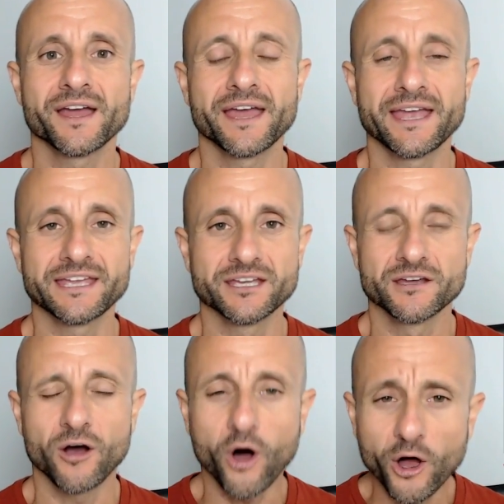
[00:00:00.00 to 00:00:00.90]

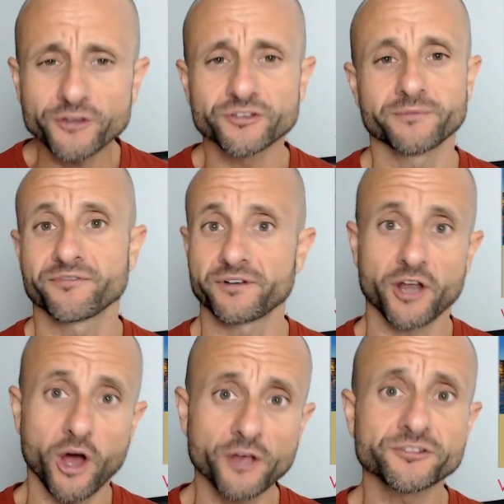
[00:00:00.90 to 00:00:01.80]
an
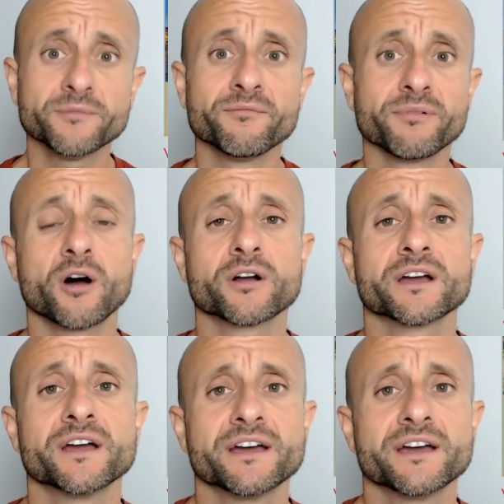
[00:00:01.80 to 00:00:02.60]
awesome blog